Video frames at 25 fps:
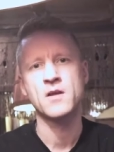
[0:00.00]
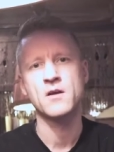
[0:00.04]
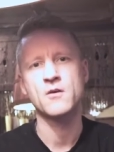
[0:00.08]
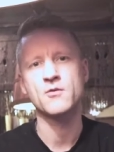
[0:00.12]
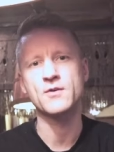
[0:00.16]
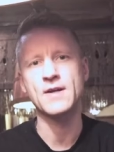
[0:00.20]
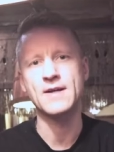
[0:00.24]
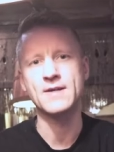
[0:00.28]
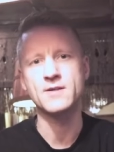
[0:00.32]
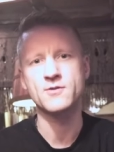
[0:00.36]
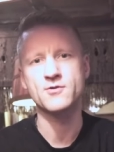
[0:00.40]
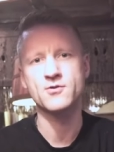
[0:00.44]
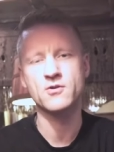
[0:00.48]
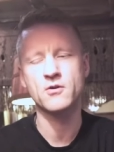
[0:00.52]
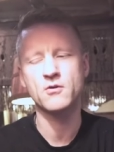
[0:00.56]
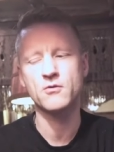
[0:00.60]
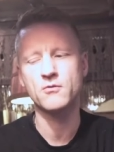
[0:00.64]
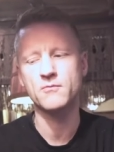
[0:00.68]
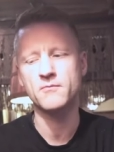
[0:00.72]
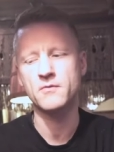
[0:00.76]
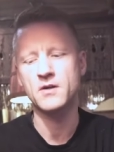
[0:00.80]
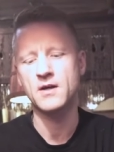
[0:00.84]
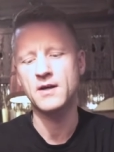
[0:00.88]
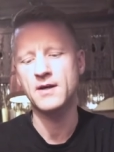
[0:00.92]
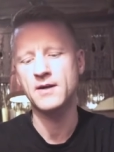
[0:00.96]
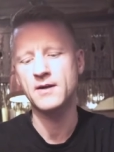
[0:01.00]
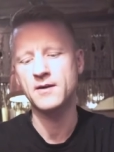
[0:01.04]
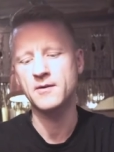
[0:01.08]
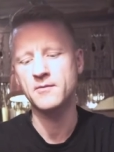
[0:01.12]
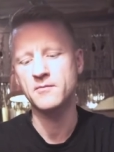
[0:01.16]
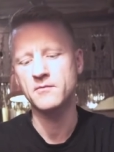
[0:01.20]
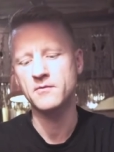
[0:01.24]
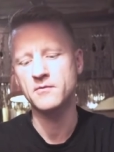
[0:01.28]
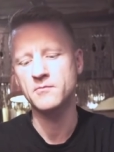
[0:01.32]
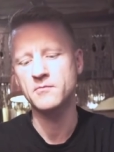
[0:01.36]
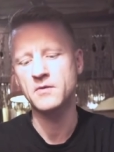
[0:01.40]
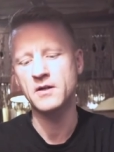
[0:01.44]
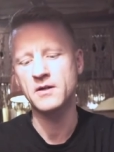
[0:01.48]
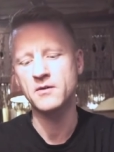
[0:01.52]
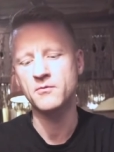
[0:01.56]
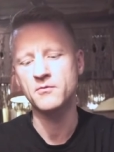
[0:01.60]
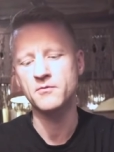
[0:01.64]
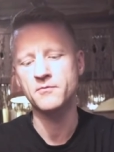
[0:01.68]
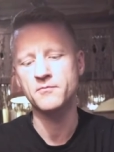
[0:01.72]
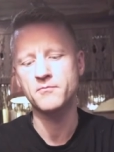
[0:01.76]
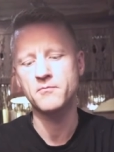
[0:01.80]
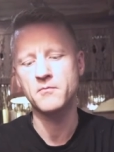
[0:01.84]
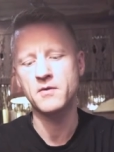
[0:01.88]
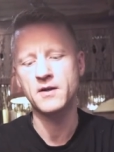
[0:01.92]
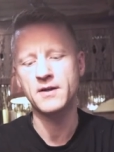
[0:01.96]
Okay, so
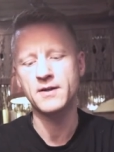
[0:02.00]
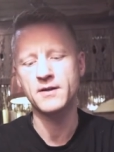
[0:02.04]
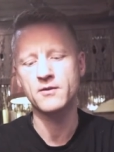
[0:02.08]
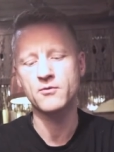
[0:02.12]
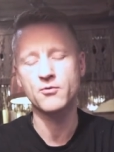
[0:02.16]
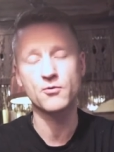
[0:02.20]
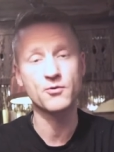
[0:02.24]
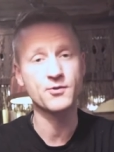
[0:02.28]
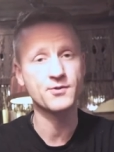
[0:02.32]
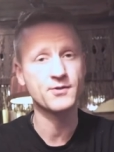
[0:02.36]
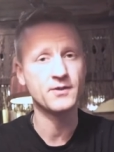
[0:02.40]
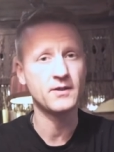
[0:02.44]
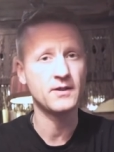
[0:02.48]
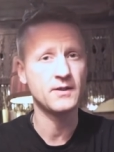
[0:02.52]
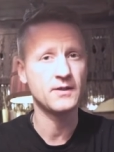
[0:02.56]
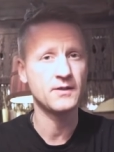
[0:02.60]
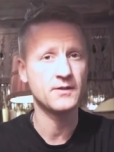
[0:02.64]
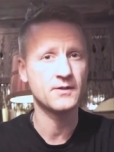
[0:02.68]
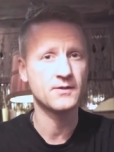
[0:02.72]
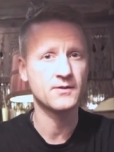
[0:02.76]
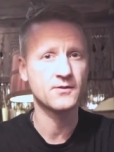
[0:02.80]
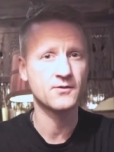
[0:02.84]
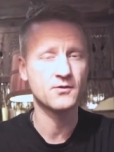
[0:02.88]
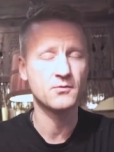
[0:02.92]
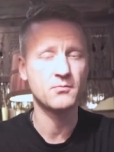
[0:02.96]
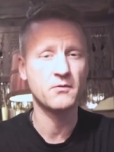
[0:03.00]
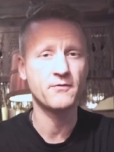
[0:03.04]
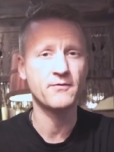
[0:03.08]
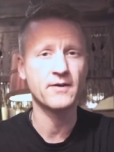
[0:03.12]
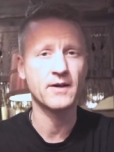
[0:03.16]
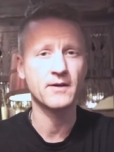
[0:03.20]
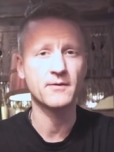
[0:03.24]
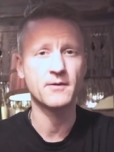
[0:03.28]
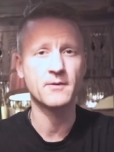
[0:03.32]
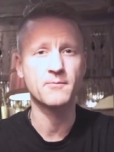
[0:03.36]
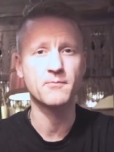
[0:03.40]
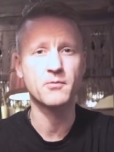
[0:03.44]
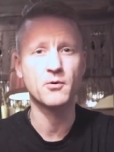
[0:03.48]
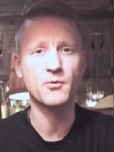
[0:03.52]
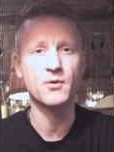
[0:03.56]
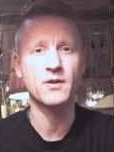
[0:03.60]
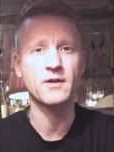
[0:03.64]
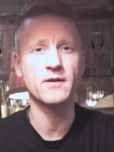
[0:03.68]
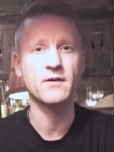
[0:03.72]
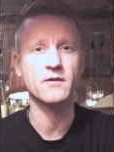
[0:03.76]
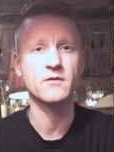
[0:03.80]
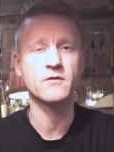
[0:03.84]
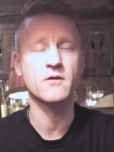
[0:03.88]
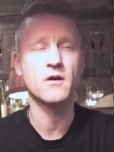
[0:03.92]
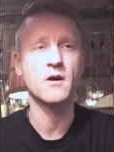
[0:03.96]
my course is to be found at
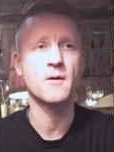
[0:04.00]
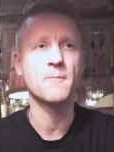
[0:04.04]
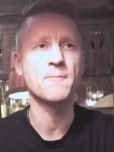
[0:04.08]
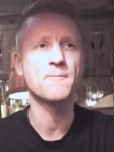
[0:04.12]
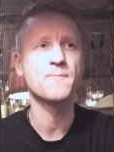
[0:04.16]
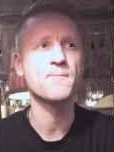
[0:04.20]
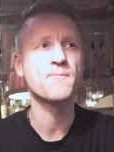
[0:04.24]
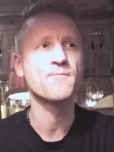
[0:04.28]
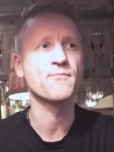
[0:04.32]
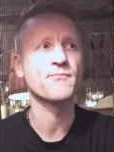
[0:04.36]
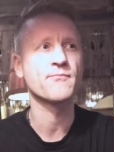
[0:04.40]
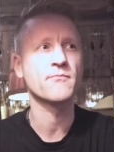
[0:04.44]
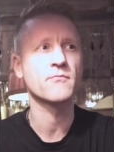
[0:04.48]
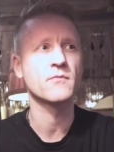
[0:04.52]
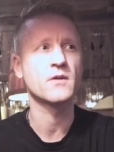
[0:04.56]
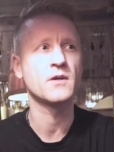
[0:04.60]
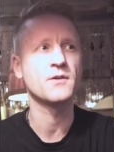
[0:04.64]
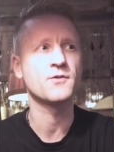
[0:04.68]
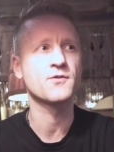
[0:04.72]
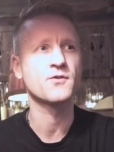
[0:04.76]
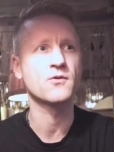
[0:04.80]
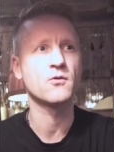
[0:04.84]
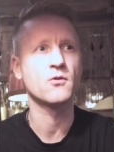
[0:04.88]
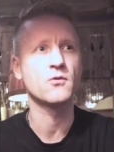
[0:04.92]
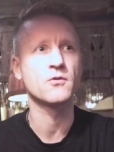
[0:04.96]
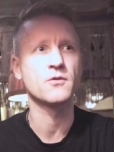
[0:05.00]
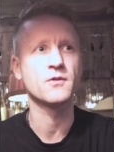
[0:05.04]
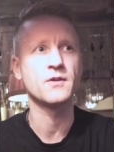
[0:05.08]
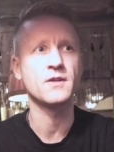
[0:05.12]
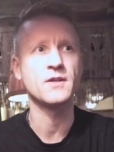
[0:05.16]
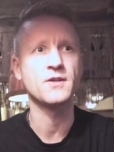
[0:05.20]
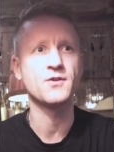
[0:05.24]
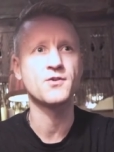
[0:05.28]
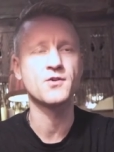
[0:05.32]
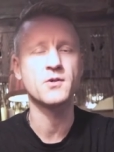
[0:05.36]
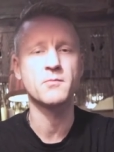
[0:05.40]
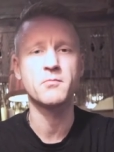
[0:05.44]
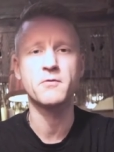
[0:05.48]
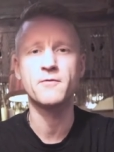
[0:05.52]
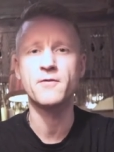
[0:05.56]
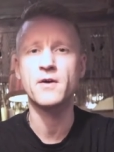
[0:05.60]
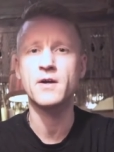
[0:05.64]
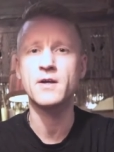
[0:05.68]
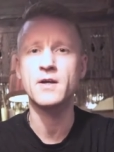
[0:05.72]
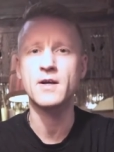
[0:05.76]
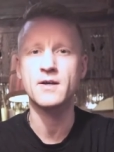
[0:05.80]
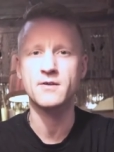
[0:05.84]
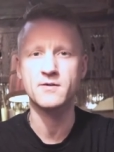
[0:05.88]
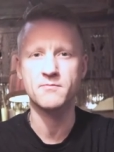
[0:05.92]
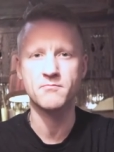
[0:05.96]
podia.com. It's called the
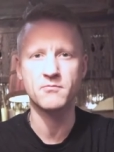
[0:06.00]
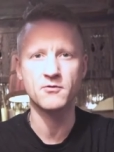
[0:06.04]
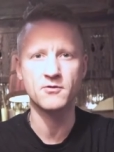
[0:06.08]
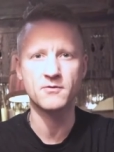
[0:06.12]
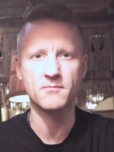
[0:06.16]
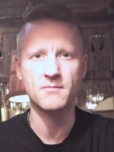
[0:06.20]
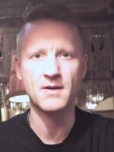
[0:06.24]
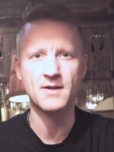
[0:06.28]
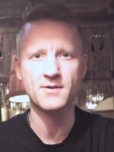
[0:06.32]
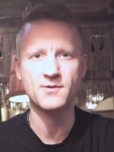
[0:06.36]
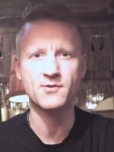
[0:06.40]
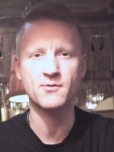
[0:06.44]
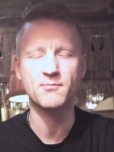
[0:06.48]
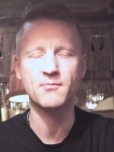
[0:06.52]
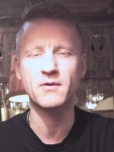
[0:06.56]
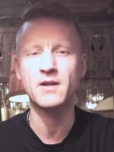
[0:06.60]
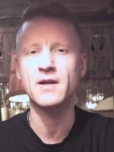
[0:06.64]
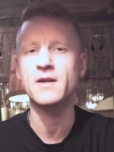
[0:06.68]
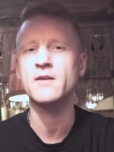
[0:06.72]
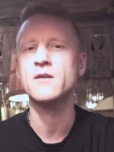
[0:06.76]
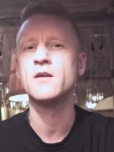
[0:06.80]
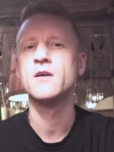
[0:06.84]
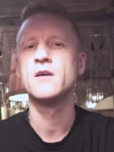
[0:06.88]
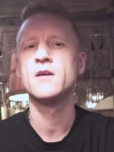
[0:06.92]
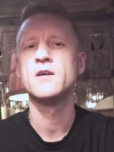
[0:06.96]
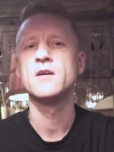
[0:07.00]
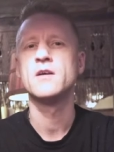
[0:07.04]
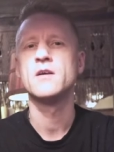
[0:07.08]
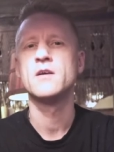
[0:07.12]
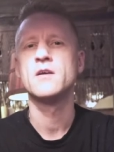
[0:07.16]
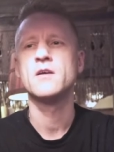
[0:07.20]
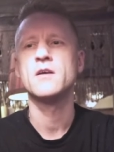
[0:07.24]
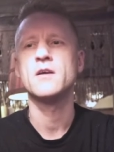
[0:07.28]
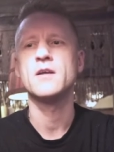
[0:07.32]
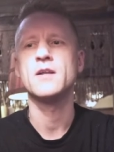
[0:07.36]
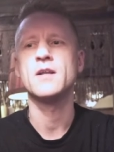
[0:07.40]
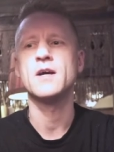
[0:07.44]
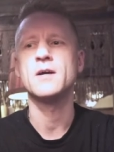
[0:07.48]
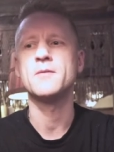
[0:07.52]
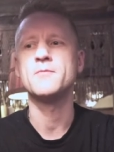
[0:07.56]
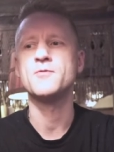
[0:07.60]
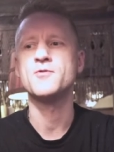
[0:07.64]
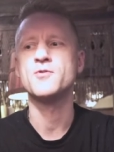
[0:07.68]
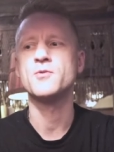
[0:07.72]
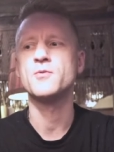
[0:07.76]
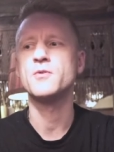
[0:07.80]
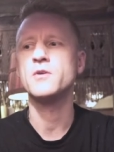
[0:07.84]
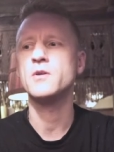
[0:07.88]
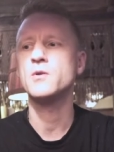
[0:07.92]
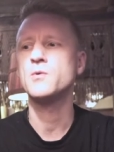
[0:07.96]
Shopify Expert Master Plan, and I'm
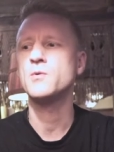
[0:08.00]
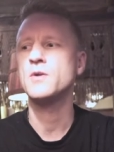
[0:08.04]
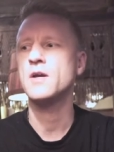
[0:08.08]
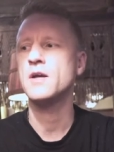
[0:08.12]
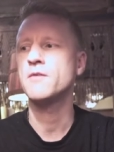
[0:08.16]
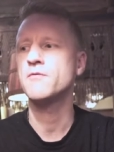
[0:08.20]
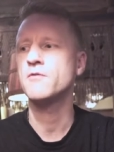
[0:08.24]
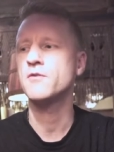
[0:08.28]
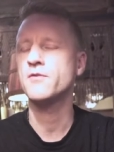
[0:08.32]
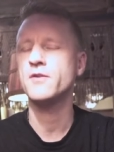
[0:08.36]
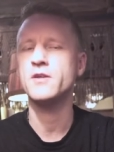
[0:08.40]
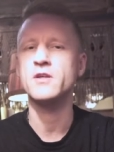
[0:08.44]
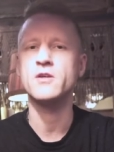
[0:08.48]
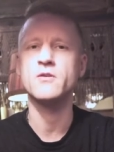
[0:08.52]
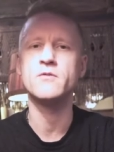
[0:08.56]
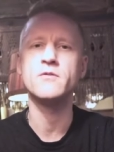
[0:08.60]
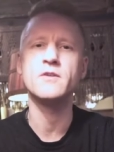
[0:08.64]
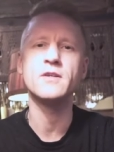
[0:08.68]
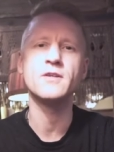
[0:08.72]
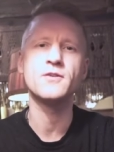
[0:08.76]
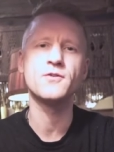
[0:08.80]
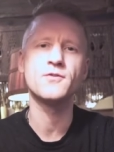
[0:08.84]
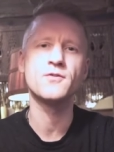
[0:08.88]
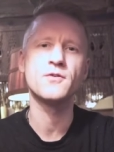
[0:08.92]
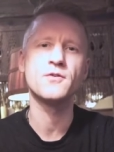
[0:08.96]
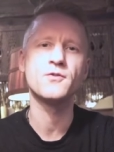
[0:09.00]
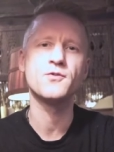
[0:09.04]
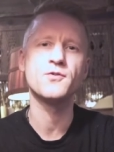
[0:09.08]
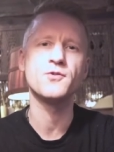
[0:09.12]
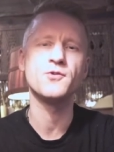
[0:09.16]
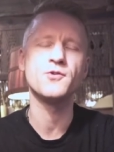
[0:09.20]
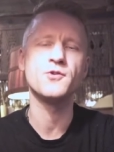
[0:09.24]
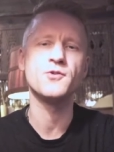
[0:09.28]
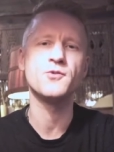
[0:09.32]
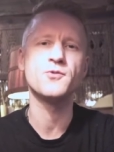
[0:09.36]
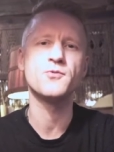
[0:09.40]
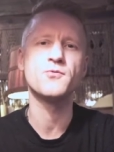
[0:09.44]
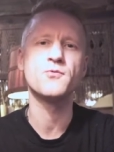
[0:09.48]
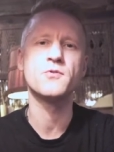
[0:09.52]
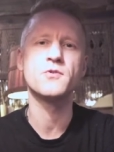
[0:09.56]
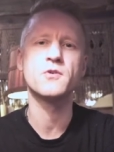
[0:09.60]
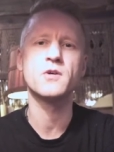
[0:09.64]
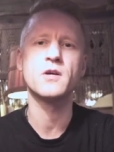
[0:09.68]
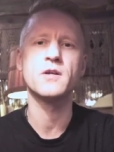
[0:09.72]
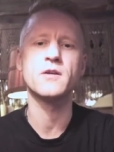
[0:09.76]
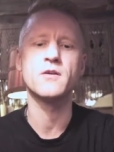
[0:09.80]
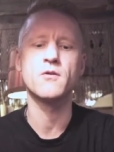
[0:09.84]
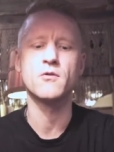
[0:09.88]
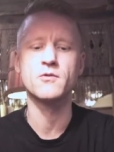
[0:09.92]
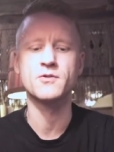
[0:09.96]
showing you everything you need to do
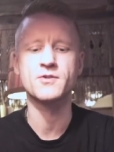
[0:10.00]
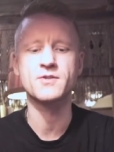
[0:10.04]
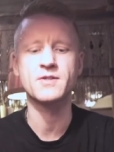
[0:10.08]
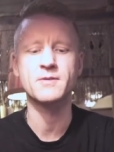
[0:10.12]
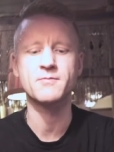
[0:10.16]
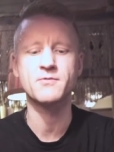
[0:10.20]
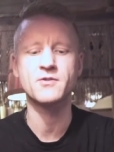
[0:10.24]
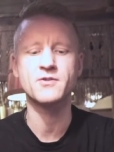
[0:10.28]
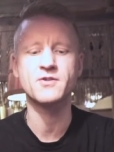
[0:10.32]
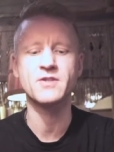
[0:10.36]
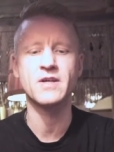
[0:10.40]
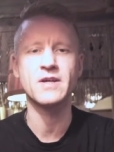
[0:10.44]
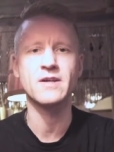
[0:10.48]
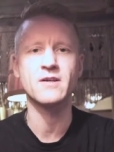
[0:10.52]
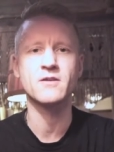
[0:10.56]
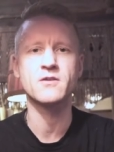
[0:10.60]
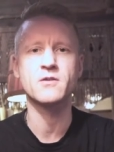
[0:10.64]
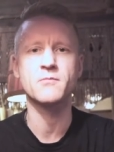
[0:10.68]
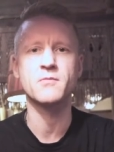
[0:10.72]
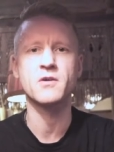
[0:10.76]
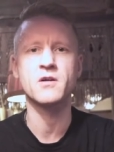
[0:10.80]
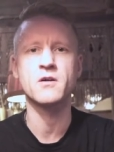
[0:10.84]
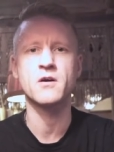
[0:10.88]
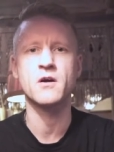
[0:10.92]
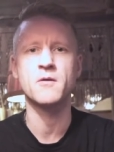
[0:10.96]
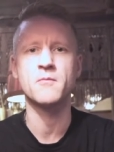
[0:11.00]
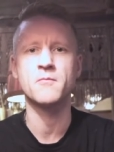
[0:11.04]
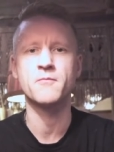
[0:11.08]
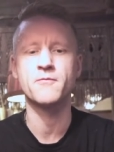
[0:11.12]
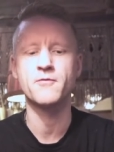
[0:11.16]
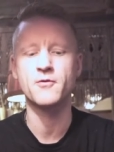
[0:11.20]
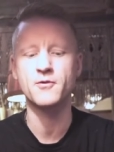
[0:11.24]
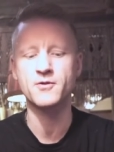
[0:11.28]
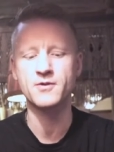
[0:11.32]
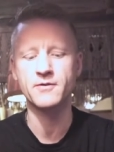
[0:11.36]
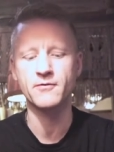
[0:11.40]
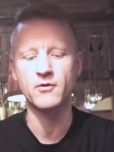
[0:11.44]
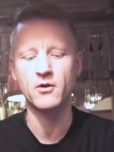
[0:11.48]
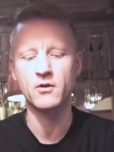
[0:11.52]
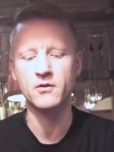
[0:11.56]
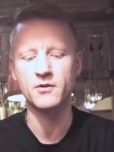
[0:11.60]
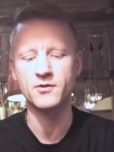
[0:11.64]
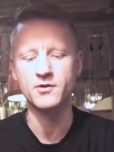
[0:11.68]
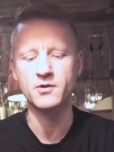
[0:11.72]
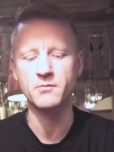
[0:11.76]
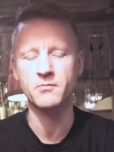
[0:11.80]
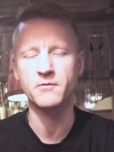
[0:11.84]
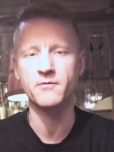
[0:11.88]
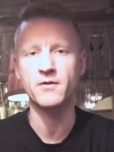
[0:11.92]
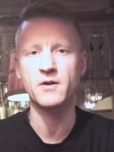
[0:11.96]
and all the steps it takes to become, first of all, a
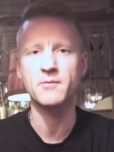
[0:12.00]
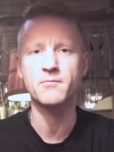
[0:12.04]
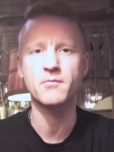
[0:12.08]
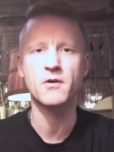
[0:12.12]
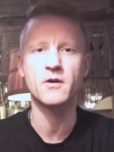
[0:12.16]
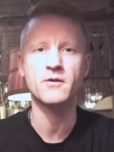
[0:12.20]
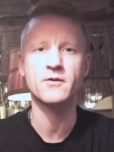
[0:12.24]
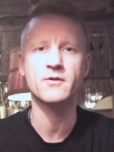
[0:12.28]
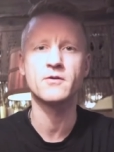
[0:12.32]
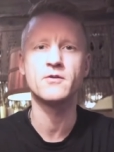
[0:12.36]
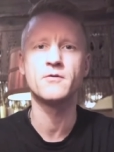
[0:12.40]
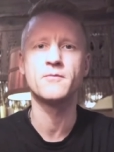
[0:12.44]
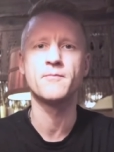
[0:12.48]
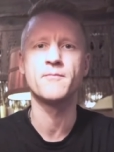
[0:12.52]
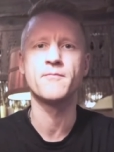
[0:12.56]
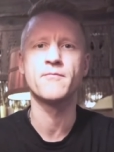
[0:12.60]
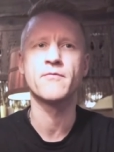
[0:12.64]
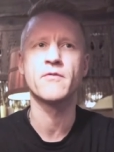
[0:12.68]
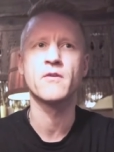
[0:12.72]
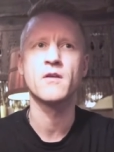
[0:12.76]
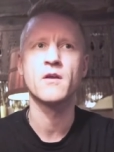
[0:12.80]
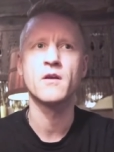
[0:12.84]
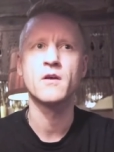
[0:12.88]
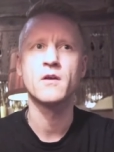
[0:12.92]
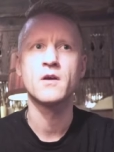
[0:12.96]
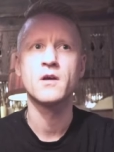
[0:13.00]
Shopify partner,